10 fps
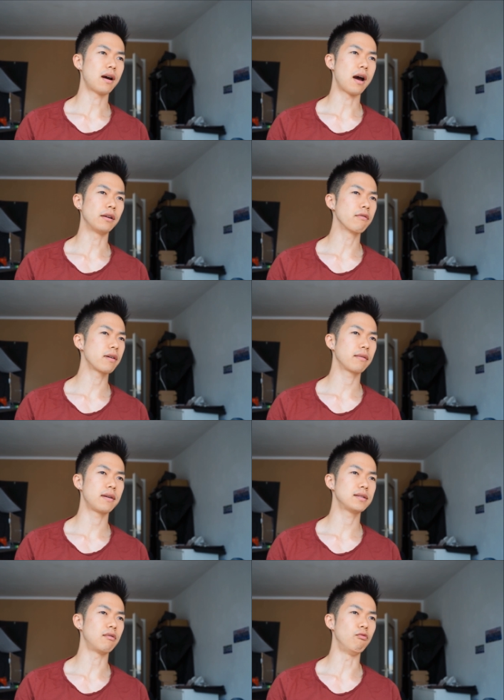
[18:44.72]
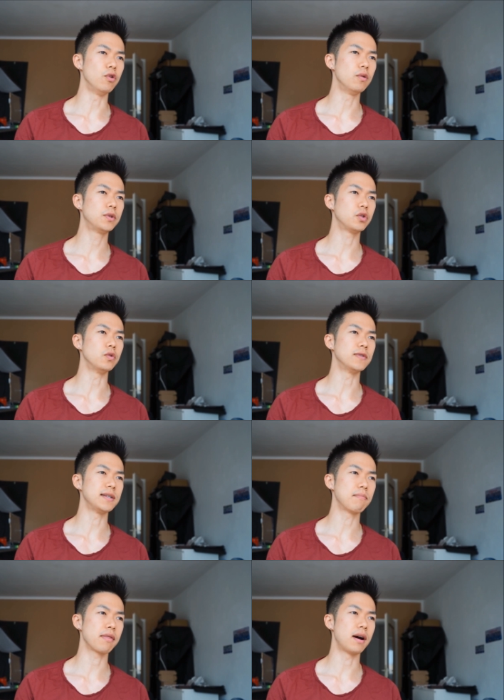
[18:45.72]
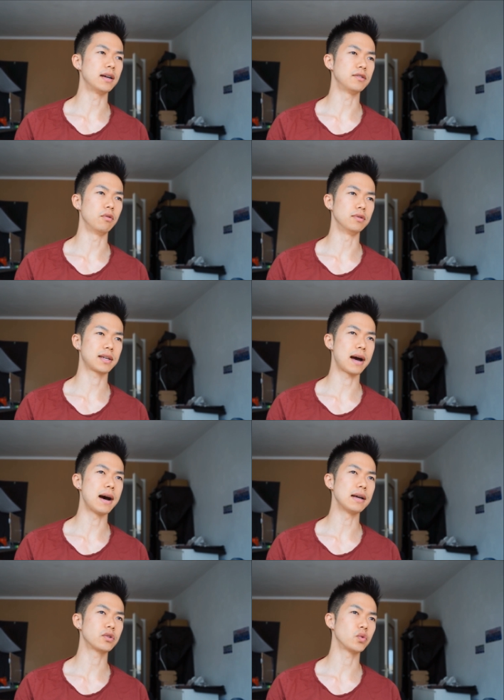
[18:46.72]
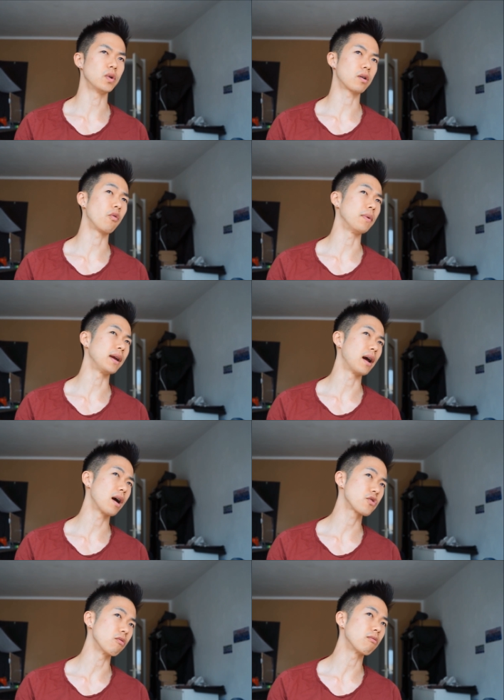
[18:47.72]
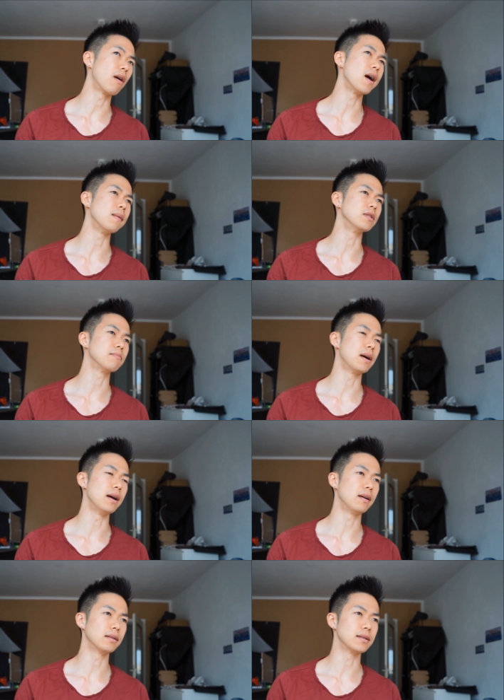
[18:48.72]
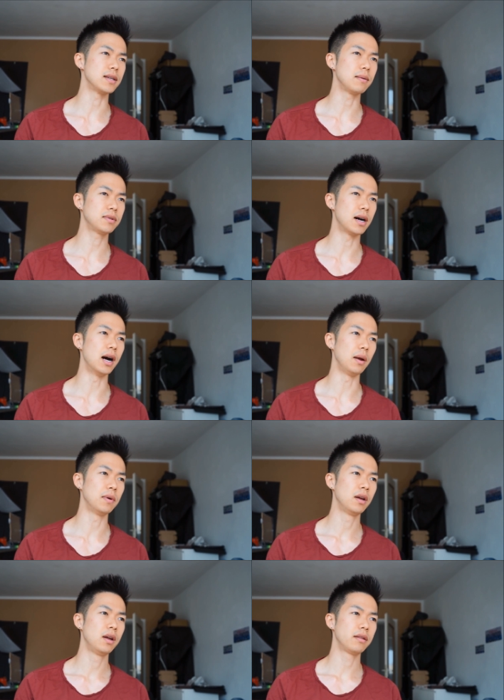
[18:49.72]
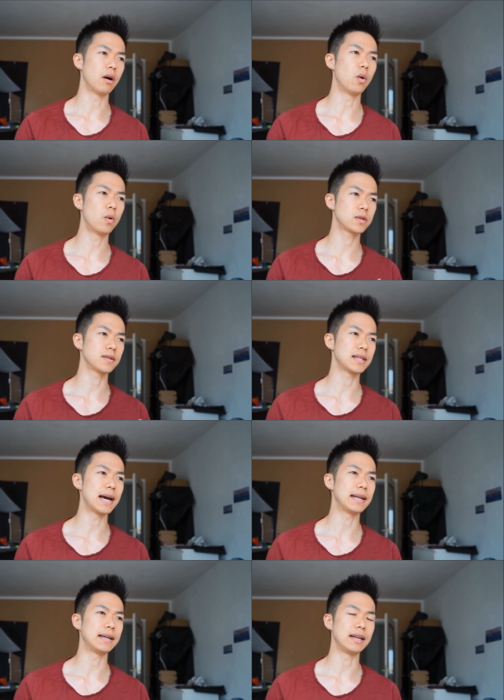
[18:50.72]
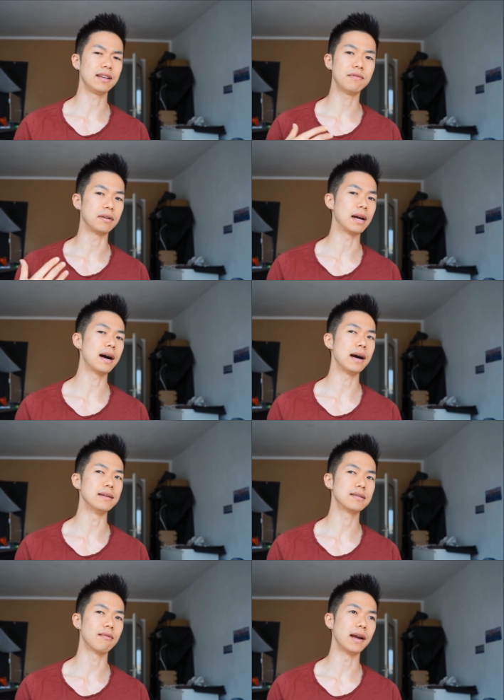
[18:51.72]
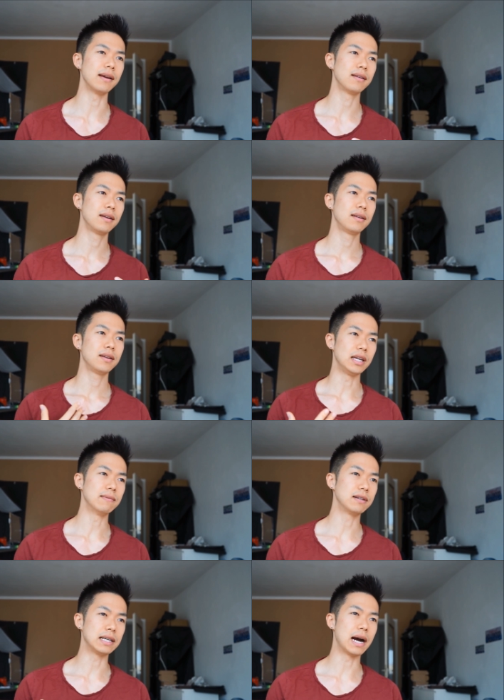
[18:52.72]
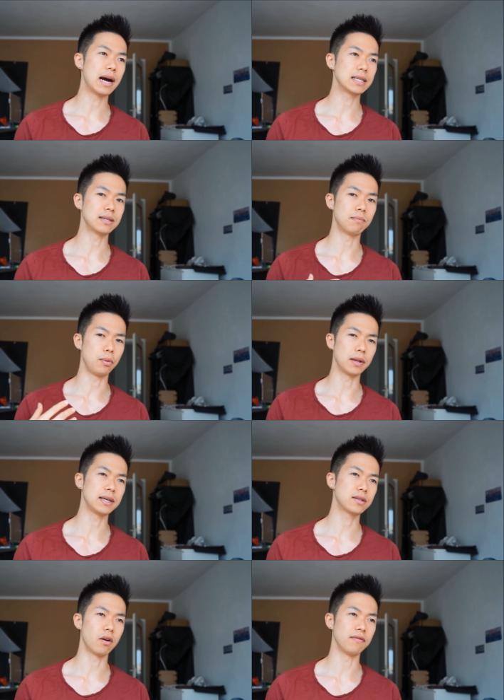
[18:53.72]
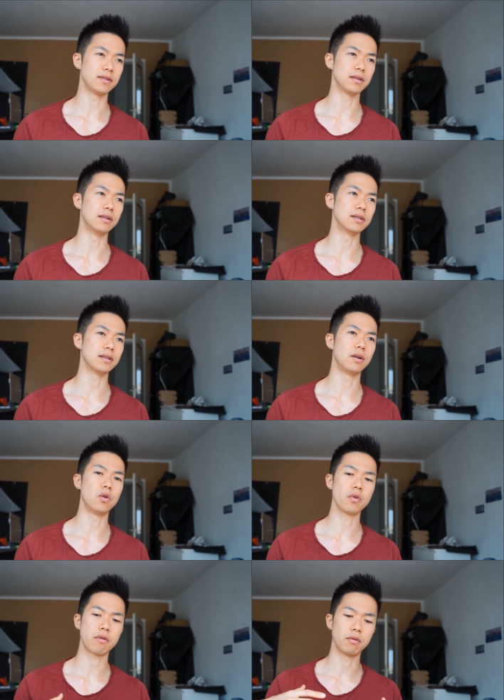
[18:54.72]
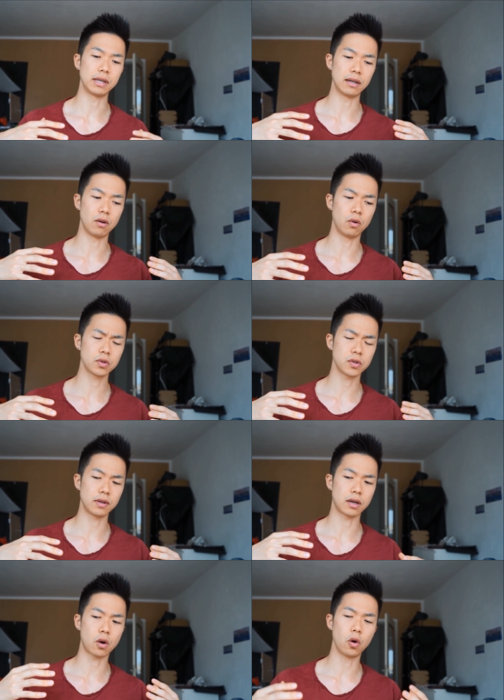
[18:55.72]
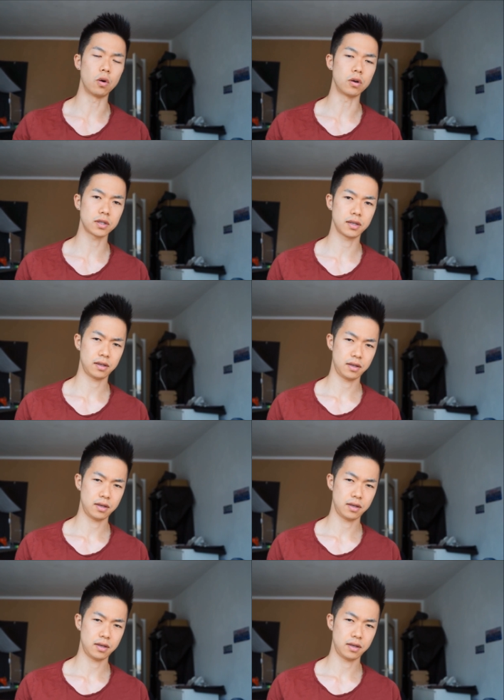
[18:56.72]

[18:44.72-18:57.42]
I don't think there's a room to sympathize those guys who are committing actual crimes, but at the same time, the whole society and even guys, right? Even guys and police officers and also also in the court,